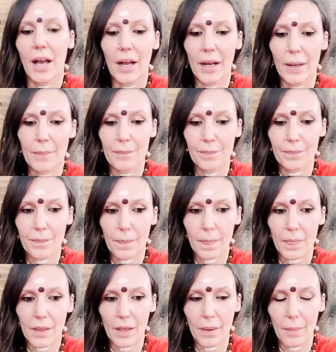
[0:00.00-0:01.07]

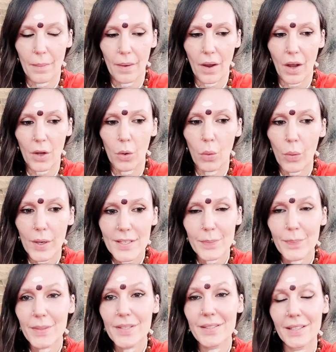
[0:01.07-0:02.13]
I always
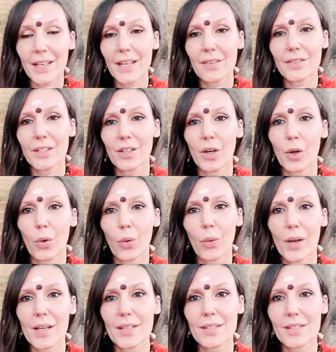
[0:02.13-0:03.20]
perceived and I
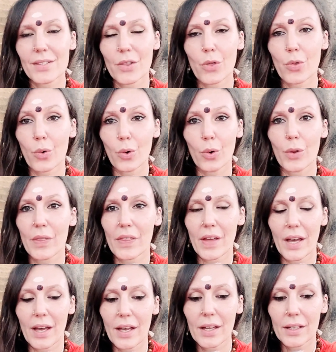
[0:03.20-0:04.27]
always thought
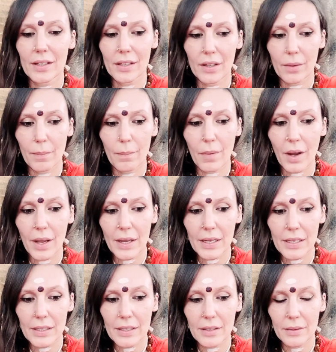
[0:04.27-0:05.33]
that
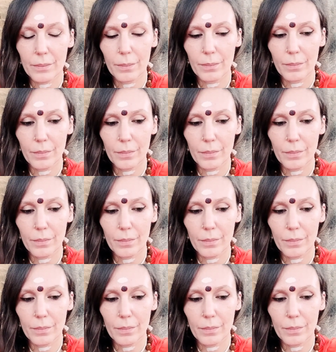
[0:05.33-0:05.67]
my